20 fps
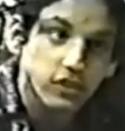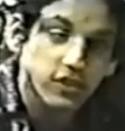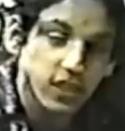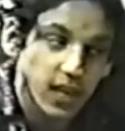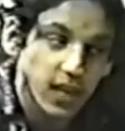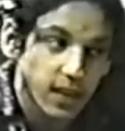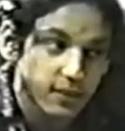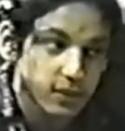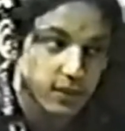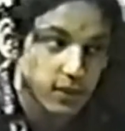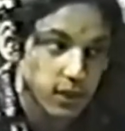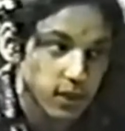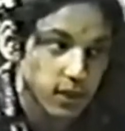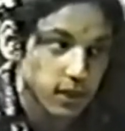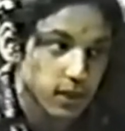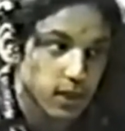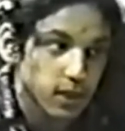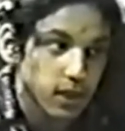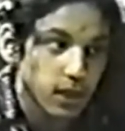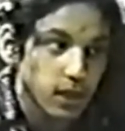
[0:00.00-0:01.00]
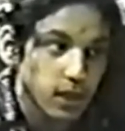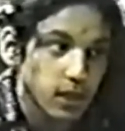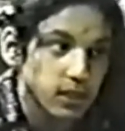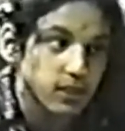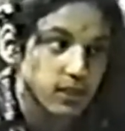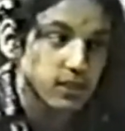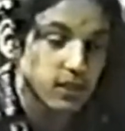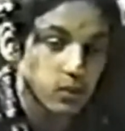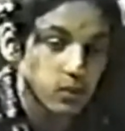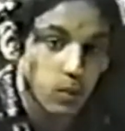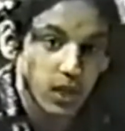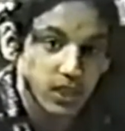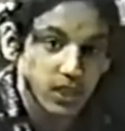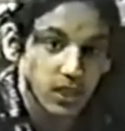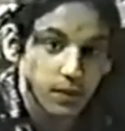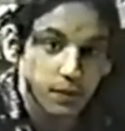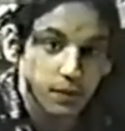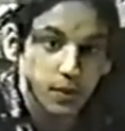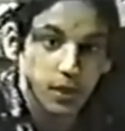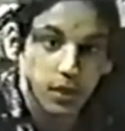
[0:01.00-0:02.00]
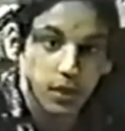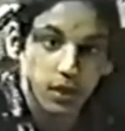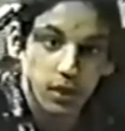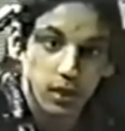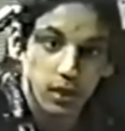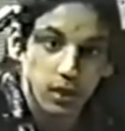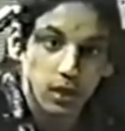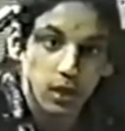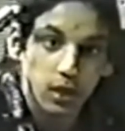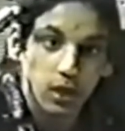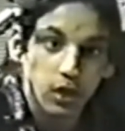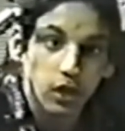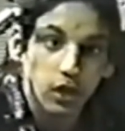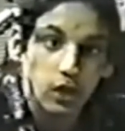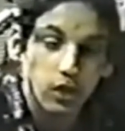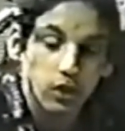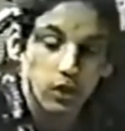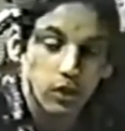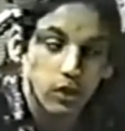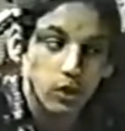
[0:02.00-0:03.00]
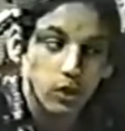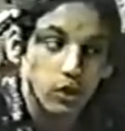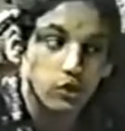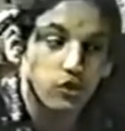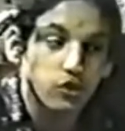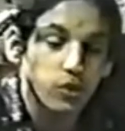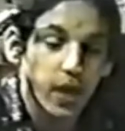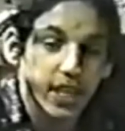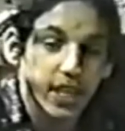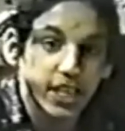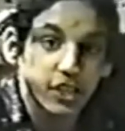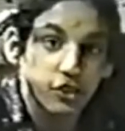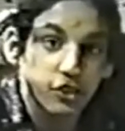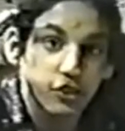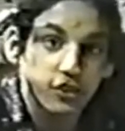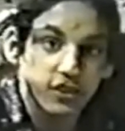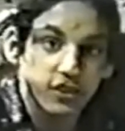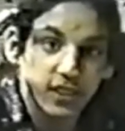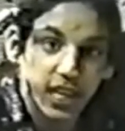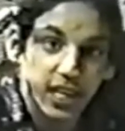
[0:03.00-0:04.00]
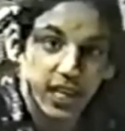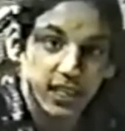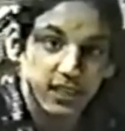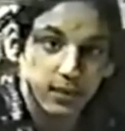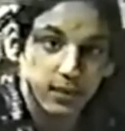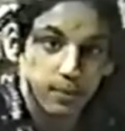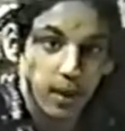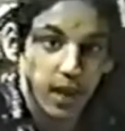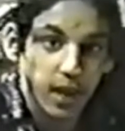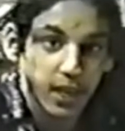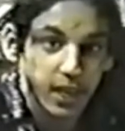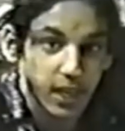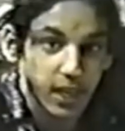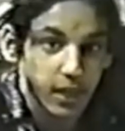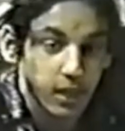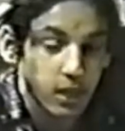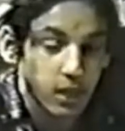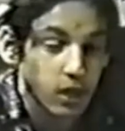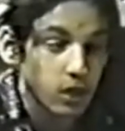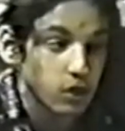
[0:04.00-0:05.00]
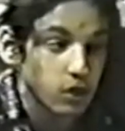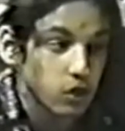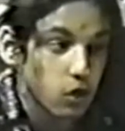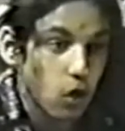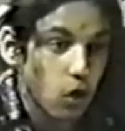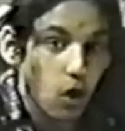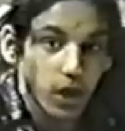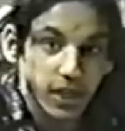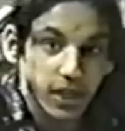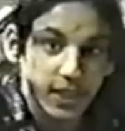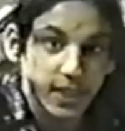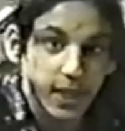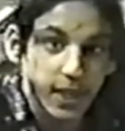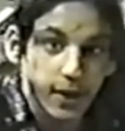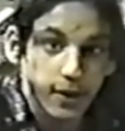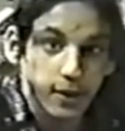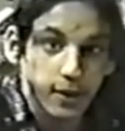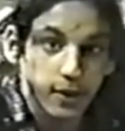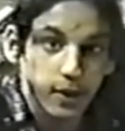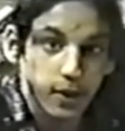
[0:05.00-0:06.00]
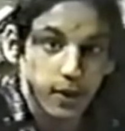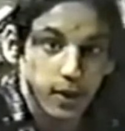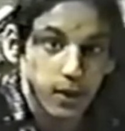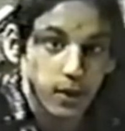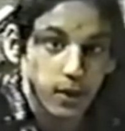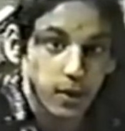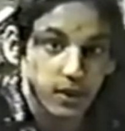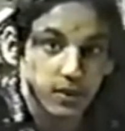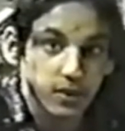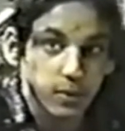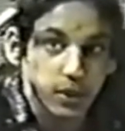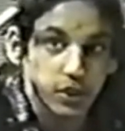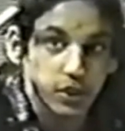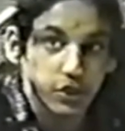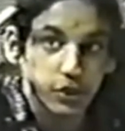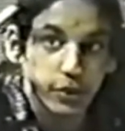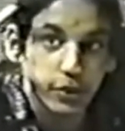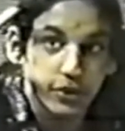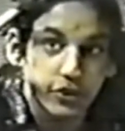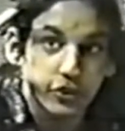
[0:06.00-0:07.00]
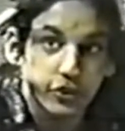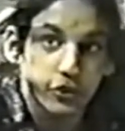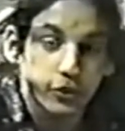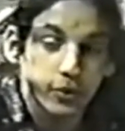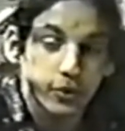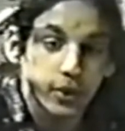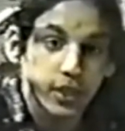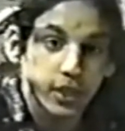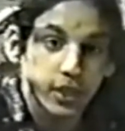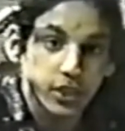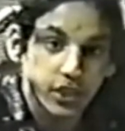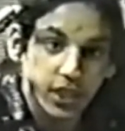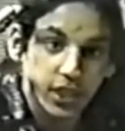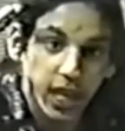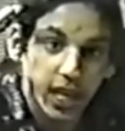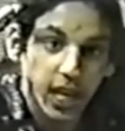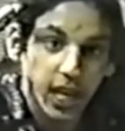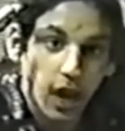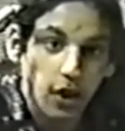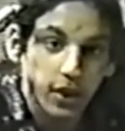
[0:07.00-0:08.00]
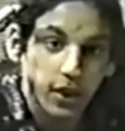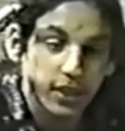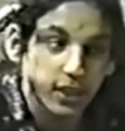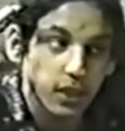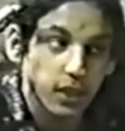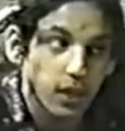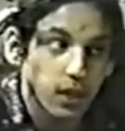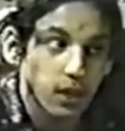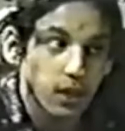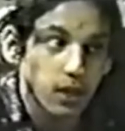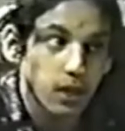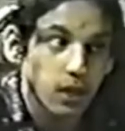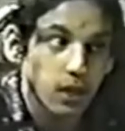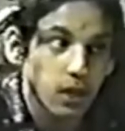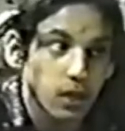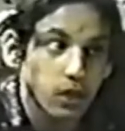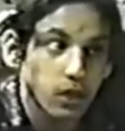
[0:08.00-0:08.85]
So you have to watch out for the drain in your sink, because it might get caught in there. Alright, so what you do is you shake it out in the